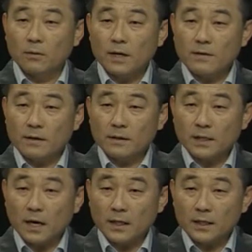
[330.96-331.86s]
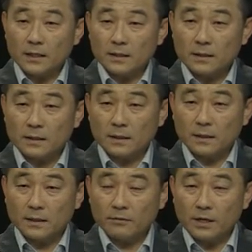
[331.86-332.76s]
their target
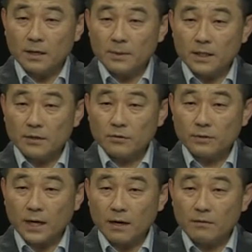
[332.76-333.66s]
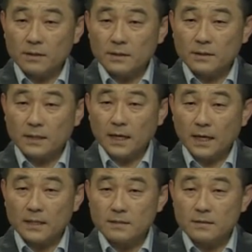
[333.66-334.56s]
limited to errors,
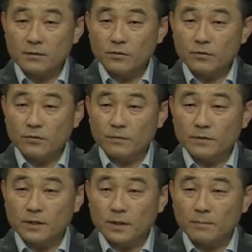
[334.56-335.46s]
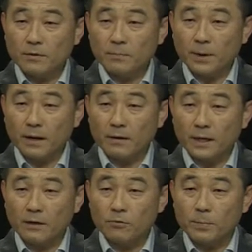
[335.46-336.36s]
hence the use of term repair
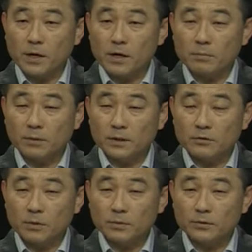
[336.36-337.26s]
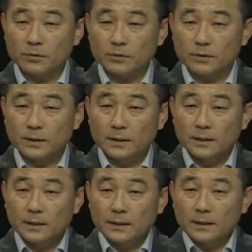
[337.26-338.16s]
and repairable and trouble source.
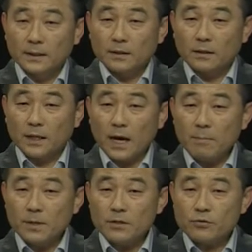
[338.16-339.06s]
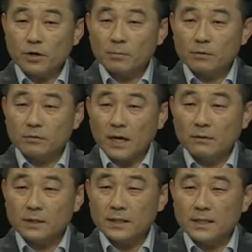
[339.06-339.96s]
There can be trouble
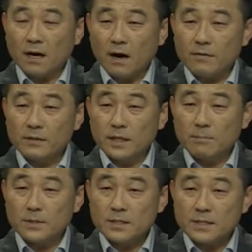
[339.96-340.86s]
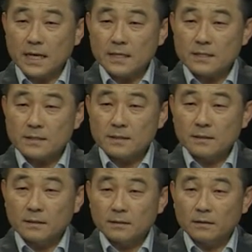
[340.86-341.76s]
grounded in other than mistakes,
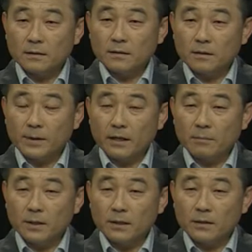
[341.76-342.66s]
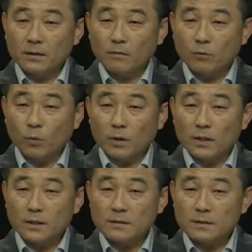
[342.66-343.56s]
the unavailability of
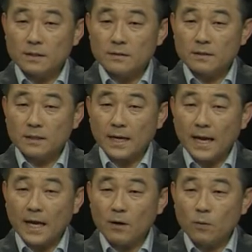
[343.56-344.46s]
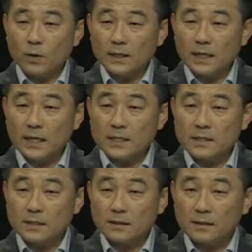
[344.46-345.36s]
words such as a name, one
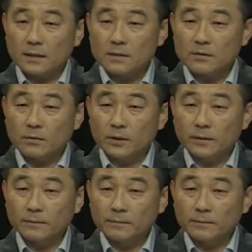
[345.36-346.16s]
needs, and so on.